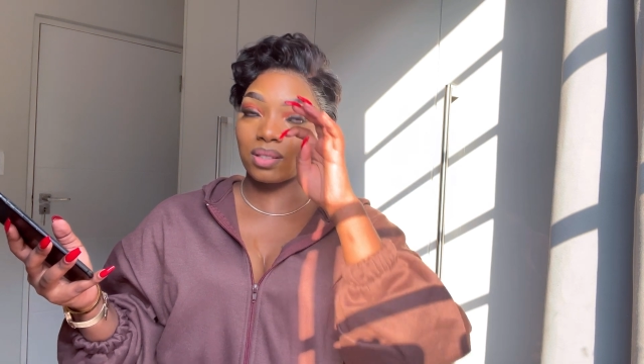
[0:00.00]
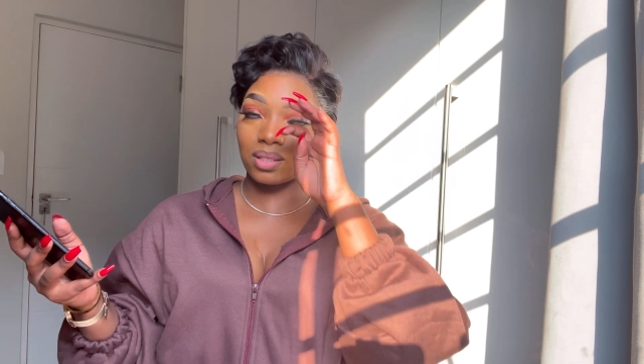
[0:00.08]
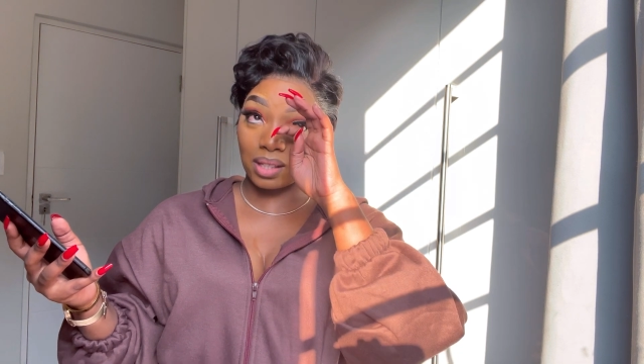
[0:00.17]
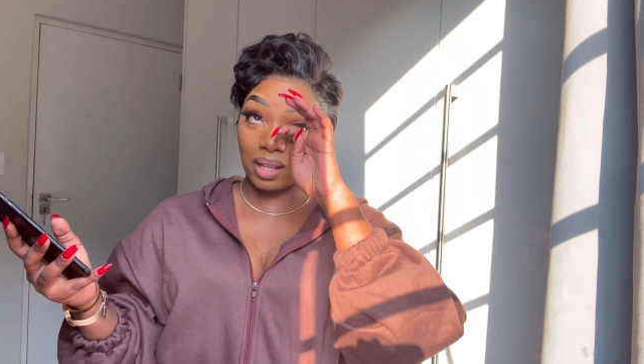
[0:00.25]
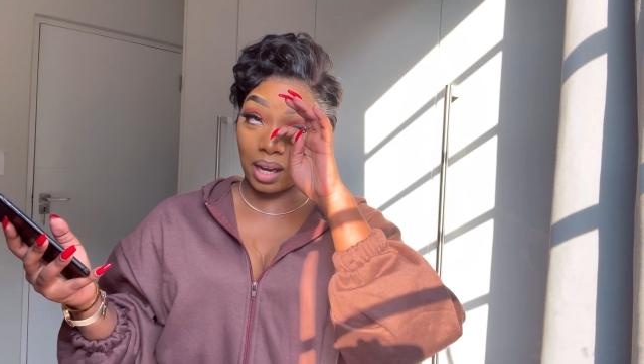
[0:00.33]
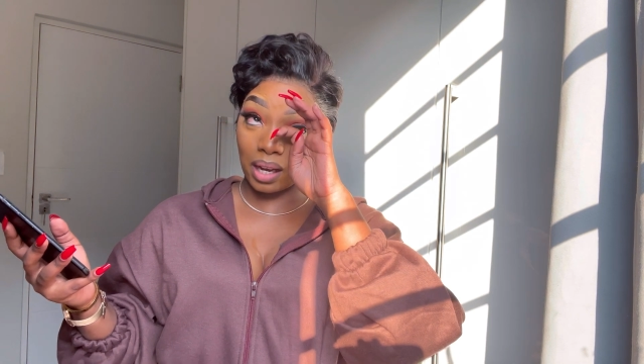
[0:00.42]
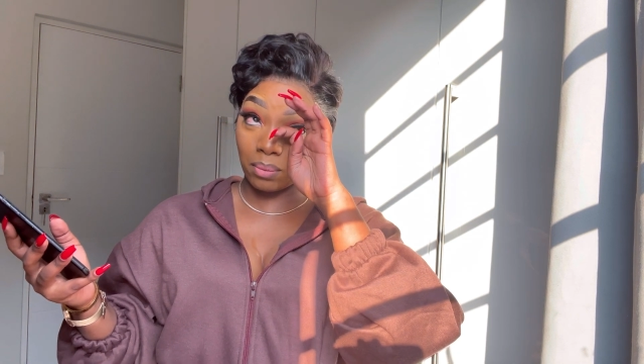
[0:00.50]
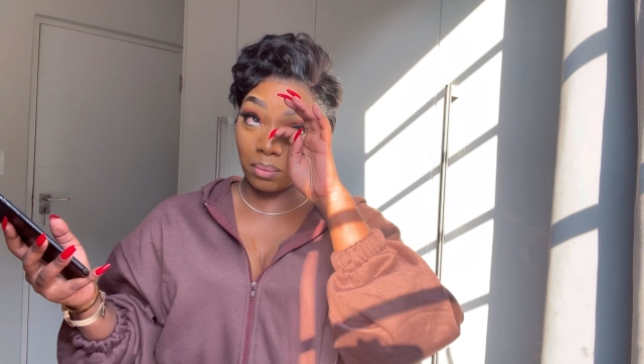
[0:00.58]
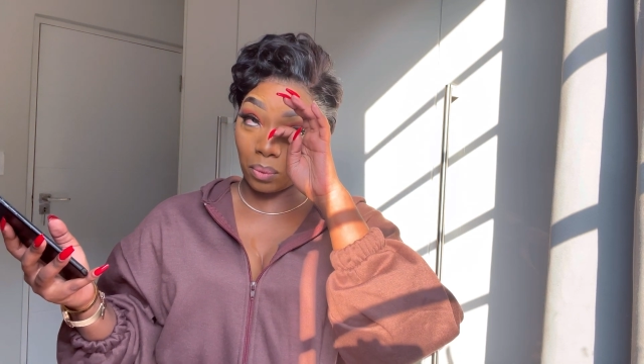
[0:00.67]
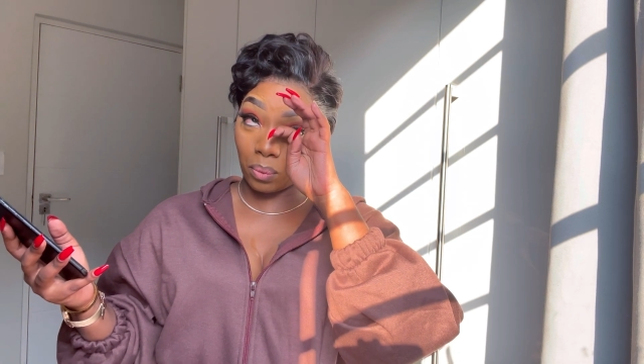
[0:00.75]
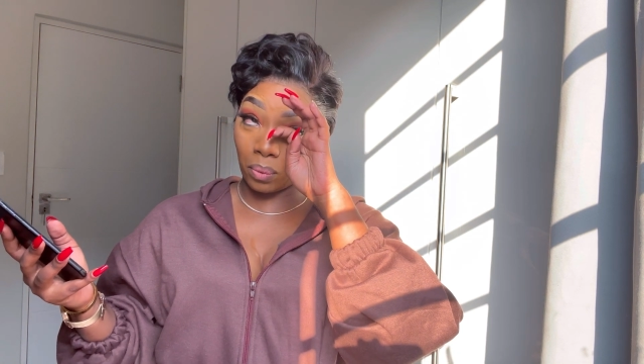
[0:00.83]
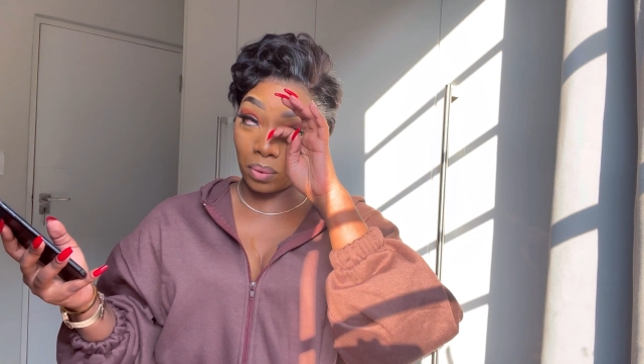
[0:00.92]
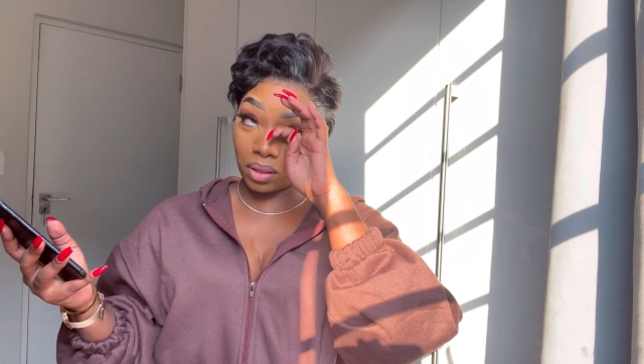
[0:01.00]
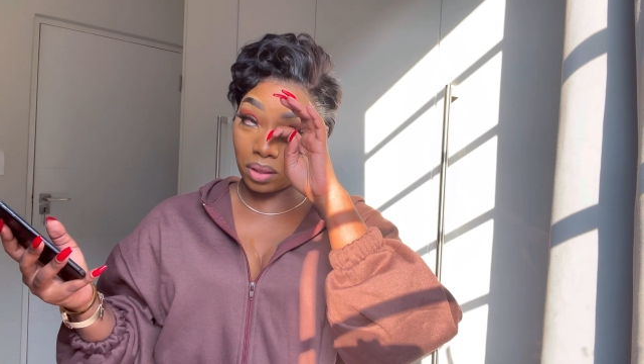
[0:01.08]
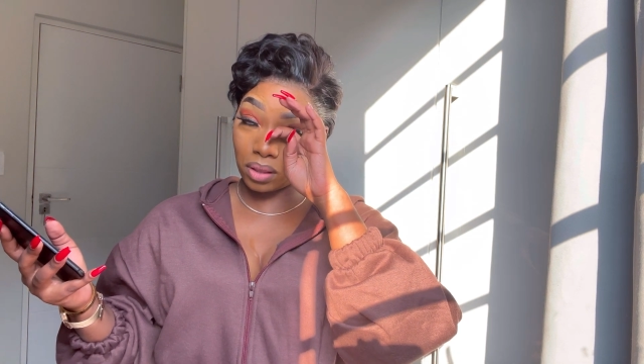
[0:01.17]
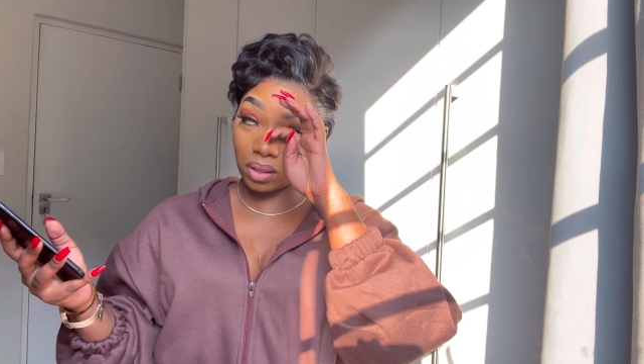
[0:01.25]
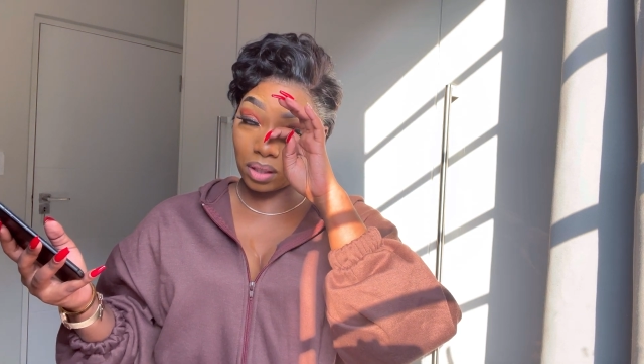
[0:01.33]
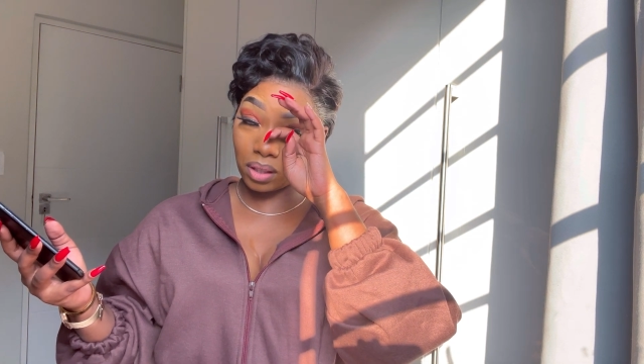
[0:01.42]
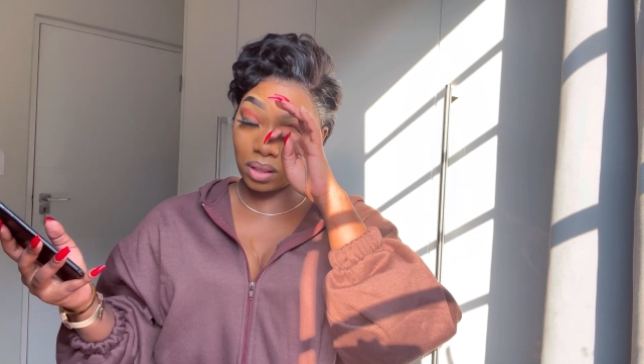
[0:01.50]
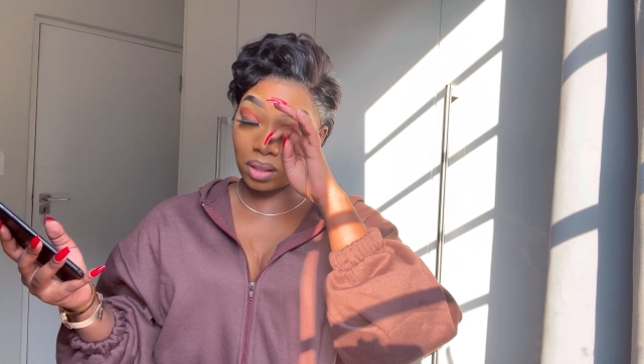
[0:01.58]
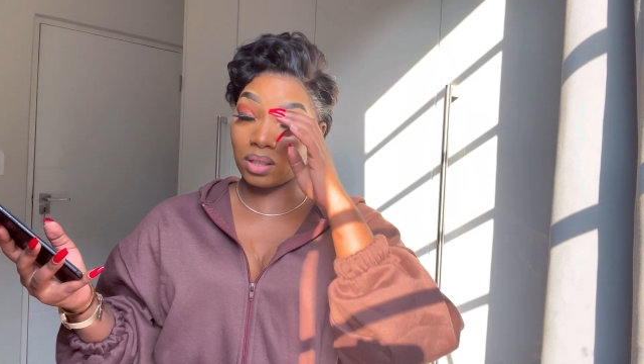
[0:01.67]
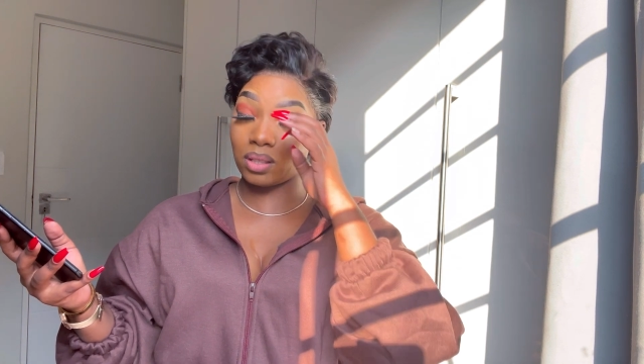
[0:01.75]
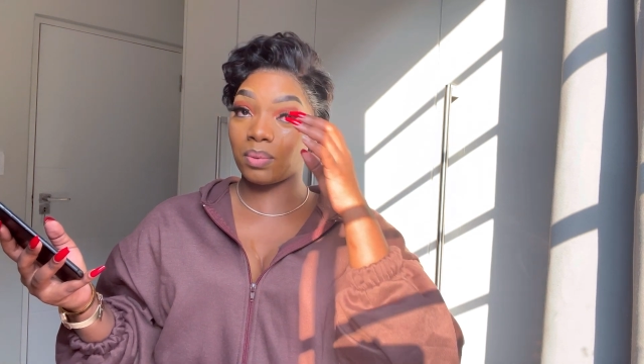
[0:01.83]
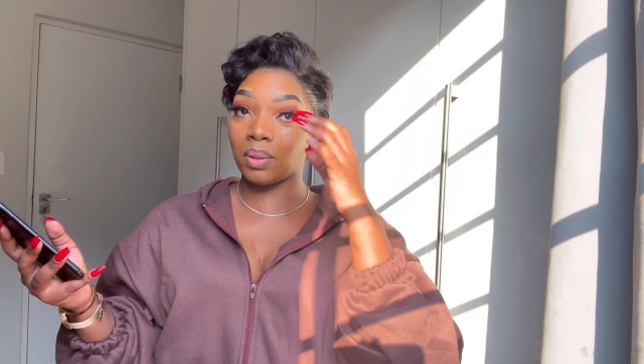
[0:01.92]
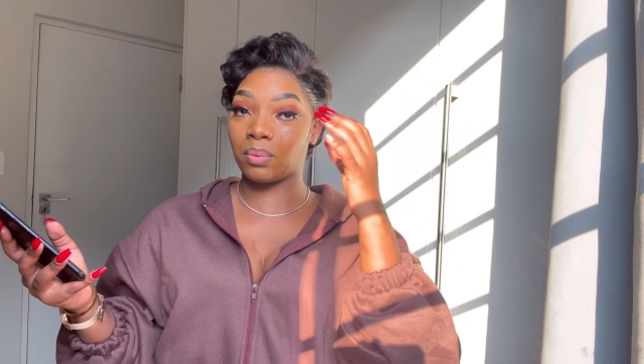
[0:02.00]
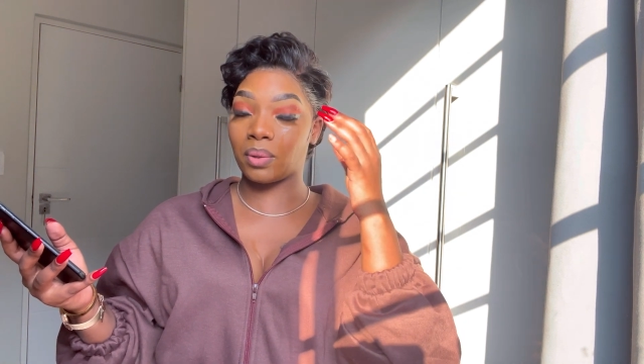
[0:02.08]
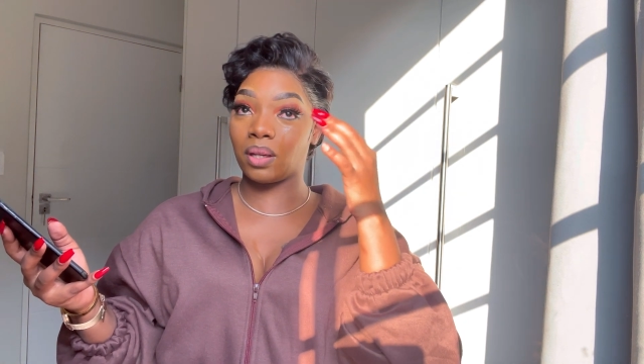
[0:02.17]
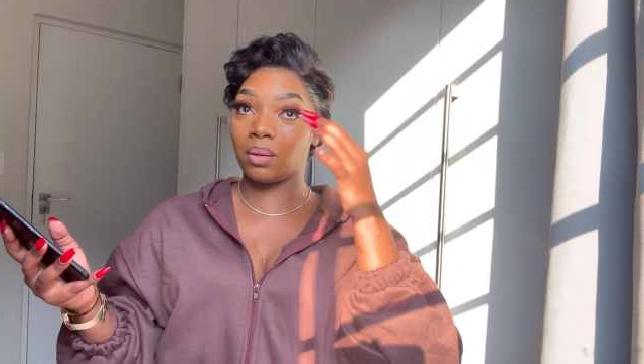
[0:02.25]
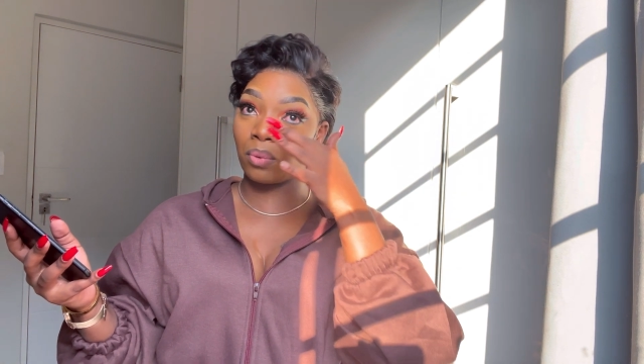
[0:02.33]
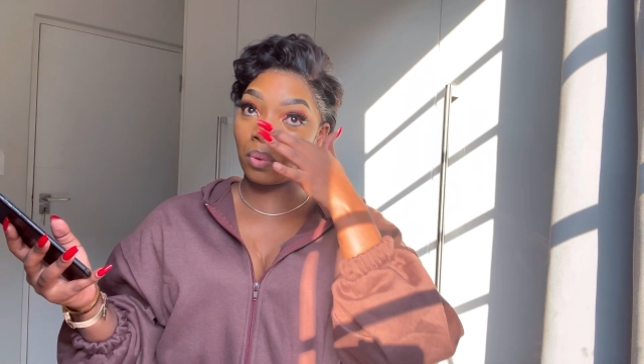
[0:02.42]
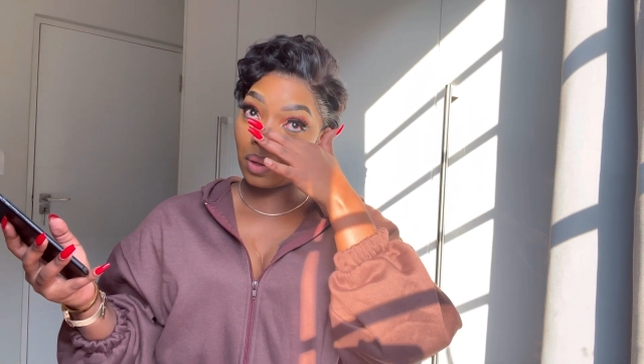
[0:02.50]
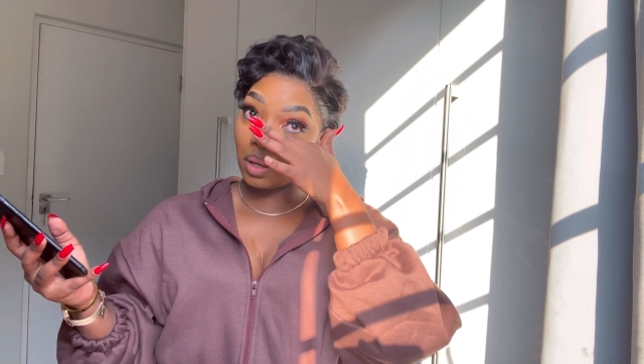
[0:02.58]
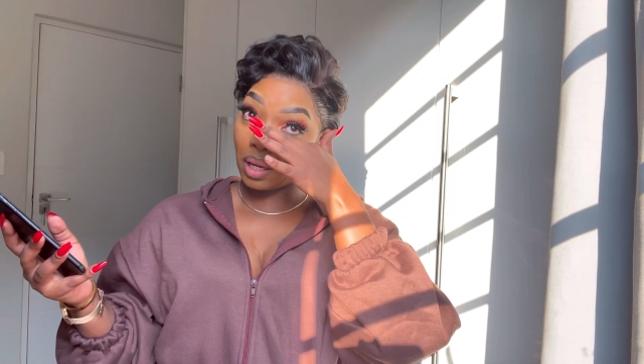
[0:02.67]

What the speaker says: time with these people anymore.